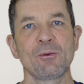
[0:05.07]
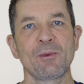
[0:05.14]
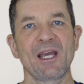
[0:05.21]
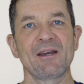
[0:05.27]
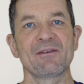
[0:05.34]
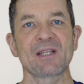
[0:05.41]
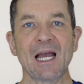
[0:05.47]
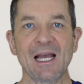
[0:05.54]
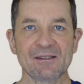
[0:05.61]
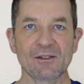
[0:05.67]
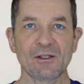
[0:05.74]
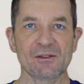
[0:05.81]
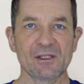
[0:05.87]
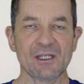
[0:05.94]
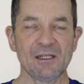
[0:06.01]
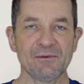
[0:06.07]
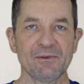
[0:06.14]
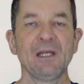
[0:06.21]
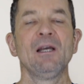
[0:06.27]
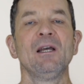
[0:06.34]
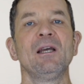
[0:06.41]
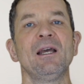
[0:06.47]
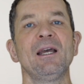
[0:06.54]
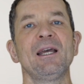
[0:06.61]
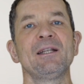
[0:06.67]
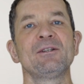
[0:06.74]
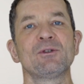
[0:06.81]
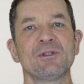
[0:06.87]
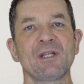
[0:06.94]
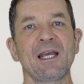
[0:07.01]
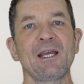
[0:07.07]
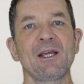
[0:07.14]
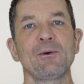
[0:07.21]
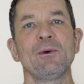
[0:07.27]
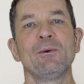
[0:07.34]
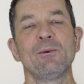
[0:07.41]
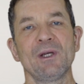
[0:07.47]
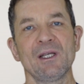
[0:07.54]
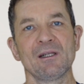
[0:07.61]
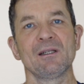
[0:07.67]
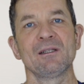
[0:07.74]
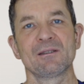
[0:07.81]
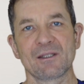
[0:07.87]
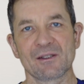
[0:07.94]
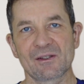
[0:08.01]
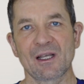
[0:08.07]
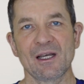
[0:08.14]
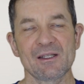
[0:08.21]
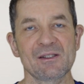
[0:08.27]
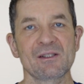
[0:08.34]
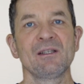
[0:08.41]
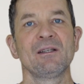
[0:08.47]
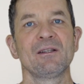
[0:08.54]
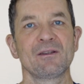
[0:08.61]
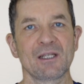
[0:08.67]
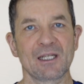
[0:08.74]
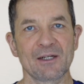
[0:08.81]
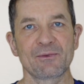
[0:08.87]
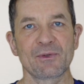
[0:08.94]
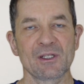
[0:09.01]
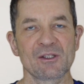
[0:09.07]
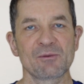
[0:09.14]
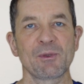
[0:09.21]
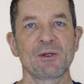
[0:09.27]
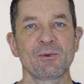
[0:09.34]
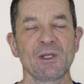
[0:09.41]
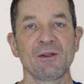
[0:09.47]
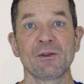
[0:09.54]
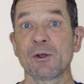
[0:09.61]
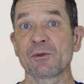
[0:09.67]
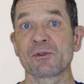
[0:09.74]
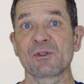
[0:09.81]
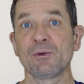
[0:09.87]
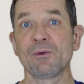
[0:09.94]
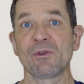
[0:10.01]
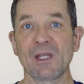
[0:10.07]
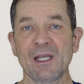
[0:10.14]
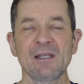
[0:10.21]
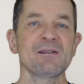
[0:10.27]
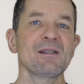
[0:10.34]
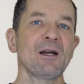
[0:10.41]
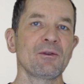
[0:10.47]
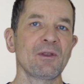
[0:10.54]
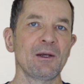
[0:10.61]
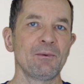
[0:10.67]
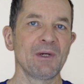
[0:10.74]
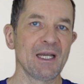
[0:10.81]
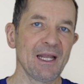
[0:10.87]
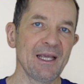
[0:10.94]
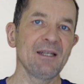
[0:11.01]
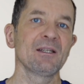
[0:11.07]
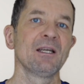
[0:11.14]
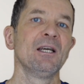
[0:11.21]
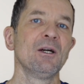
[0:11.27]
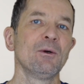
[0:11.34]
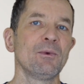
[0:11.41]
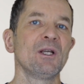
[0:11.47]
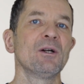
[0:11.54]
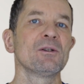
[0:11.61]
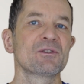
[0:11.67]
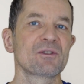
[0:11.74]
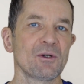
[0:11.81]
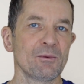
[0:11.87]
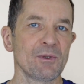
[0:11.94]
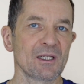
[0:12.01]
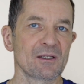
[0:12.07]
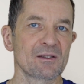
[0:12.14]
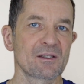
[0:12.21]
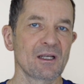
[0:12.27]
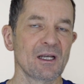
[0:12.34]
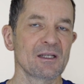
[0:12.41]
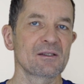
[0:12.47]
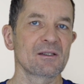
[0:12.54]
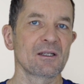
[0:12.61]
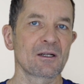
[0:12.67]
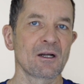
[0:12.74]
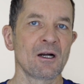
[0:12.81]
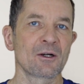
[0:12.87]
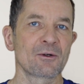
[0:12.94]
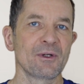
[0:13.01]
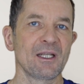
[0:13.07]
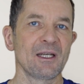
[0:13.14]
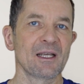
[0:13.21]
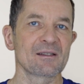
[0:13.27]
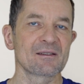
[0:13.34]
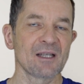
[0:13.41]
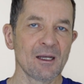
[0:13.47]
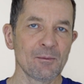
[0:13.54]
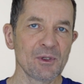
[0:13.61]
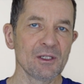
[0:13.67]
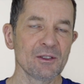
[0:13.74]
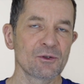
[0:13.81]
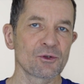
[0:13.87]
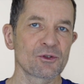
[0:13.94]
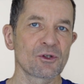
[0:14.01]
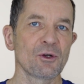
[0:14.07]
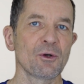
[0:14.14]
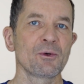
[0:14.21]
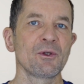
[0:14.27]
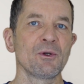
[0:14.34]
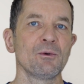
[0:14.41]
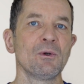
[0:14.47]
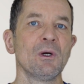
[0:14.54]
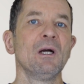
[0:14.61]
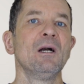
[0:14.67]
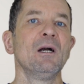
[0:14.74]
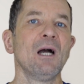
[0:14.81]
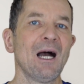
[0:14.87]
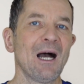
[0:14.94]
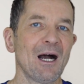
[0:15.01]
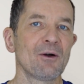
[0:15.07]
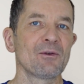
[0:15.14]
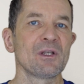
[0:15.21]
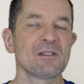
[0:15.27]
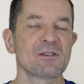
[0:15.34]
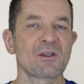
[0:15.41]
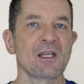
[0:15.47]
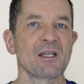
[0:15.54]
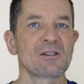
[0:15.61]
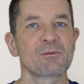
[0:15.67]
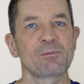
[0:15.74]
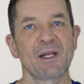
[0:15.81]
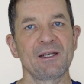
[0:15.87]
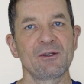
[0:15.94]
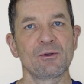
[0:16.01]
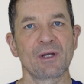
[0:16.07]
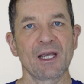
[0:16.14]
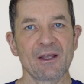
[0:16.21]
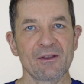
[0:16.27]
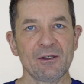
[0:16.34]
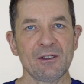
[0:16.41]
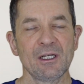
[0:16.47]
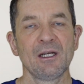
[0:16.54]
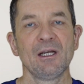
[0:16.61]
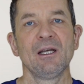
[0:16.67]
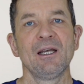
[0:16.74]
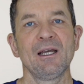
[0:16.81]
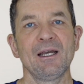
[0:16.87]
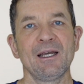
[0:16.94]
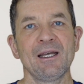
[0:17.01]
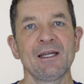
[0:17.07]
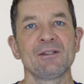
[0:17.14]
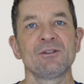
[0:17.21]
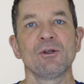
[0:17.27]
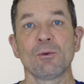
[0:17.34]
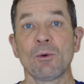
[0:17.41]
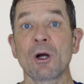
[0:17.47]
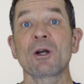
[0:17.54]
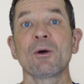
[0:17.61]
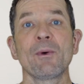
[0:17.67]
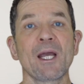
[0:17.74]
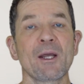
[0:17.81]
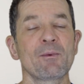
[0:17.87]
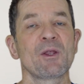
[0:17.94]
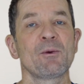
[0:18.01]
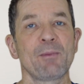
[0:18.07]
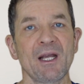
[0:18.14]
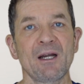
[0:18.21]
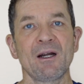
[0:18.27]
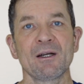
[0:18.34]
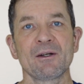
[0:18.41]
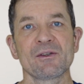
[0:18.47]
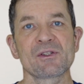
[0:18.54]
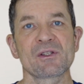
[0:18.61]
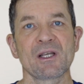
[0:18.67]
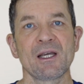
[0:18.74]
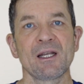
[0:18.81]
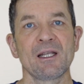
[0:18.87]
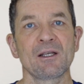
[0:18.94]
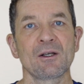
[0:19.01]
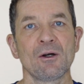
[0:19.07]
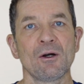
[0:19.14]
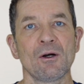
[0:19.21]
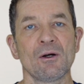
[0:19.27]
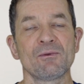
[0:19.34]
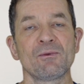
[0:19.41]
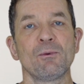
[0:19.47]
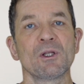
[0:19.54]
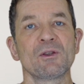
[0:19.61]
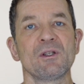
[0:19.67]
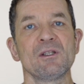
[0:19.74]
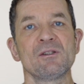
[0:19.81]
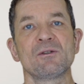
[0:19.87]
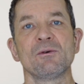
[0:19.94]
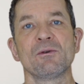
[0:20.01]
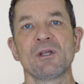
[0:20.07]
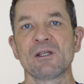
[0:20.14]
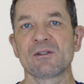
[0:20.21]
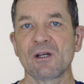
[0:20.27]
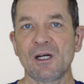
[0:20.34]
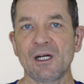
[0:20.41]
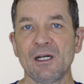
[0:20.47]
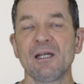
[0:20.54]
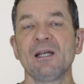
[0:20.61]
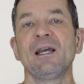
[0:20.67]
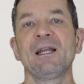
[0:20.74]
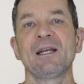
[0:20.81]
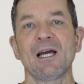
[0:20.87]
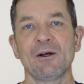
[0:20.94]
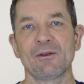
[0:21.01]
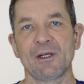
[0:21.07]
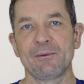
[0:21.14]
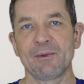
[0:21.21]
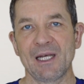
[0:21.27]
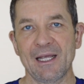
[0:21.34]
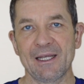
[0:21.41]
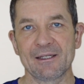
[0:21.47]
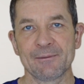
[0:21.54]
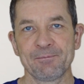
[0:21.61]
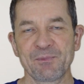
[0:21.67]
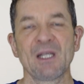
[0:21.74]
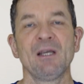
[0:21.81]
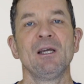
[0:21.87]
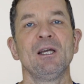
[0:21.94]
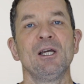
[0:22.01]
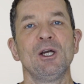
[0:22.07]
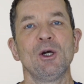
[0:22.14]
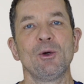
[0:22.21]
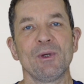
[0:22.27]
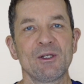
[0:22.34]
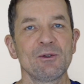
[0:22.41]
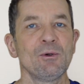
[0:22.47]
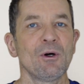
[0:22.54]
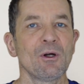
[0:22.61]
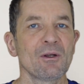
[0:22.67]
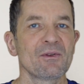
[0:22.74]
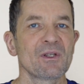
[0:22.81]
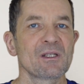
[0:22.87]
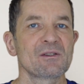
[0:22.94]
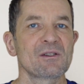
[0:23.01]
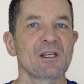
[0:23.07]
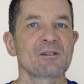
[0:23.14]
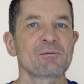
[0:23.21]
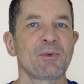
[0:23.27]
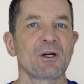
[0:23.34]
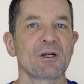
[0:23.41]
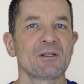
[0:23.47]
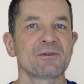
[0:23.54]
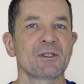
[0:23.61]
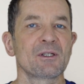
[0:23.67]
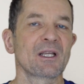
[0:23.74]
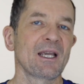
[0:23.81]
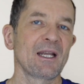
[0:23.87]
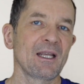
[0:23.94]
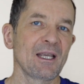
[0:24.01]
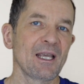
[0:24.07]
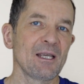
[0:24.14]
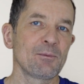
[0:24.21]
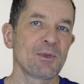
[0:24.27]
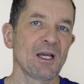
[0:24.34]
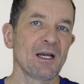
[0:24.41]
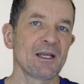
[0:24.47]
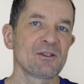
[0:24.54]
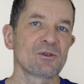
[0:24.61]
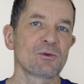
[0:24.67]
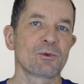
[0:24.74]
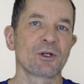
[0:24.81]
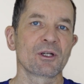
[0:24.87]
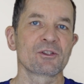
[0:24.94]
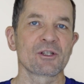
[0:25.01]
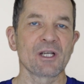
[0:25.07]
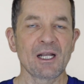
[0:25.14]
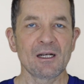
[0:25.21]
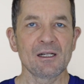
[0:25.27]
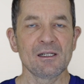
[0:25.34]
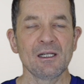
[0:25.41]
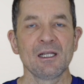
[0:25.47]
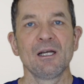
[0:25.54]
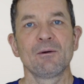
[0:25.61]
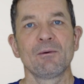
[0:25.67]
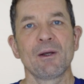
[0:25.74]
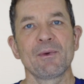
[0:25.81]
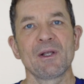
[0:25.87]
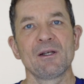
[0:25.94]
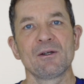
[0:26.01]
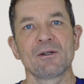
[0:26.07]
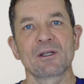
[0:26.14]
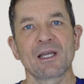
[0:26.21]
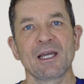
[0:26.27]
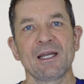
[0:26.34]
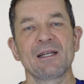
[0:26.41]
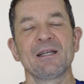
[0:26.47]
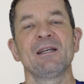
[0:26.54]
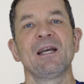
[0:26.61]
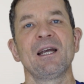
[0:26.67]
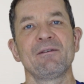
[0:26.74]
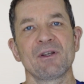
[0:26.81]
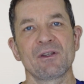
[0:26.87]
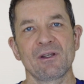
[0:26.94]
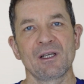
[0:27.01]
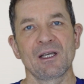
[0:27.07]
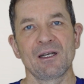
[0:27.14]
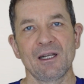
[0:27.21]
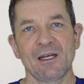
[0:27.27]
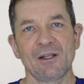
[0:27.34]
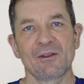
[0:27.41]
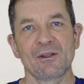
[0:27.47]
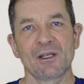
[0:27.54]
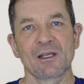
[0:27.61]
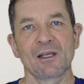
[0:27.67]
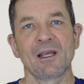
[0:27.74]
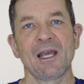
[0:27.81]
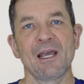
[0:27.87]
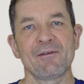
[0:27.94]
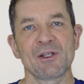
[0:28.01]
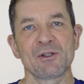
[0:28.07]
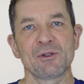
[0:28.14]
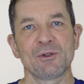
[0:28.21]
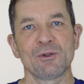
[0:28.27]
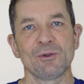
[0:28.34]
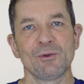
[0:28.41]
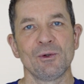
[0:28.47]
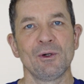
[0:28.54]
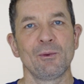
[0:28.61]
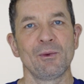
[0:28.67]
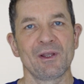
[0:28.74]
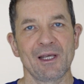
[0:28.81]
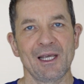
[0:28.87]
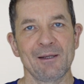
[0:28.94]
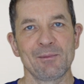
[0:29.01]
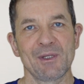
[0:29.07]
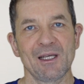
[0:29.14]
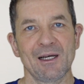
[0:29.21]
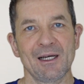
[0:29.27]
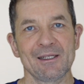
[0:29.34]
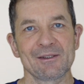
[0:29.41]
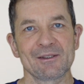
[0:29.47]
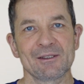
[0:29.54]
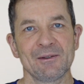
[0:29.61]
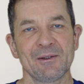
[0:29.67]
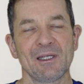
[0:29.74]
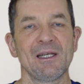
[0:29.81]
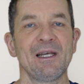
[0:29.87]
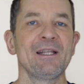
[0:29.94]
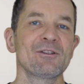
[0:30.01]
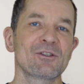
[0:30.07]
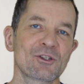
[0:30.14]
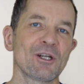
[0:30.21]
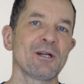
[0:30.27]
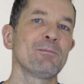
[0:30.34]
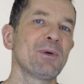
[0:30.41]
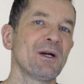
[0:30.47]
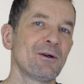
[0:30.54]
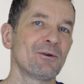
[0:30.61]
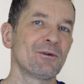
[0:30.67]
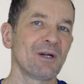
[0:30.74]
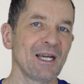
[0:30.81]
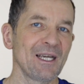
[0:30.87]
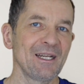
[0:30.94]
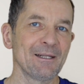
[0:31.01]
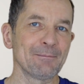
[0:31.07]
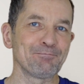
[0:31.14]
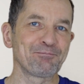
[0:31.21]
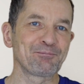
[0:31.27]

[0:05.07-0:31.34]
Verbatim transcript: may have to ask yourself, and today we'll discuss the difference between those two things, how they relate. We also will discuss a concrete example to show you how these things play together, and you'll walk away with a better understanding of what these two things are and how they relate. We do all of this as part of our Getting APIs to Work channel, where we look at everything and anything having to do with APIs. Let's jump right in.